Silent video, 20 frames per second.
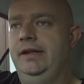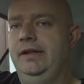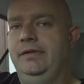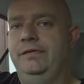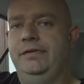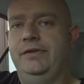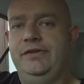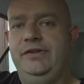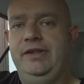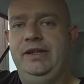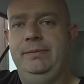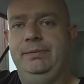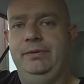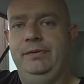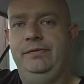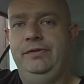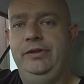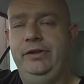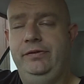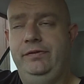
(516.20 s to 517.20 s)

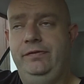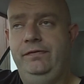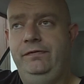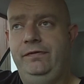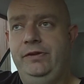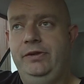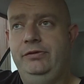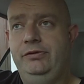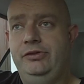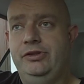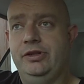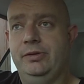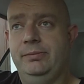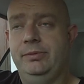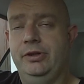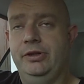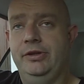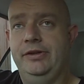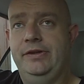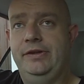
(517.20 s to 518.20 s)
foreseeable future,
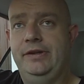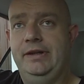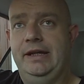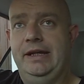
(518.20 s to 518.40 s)
but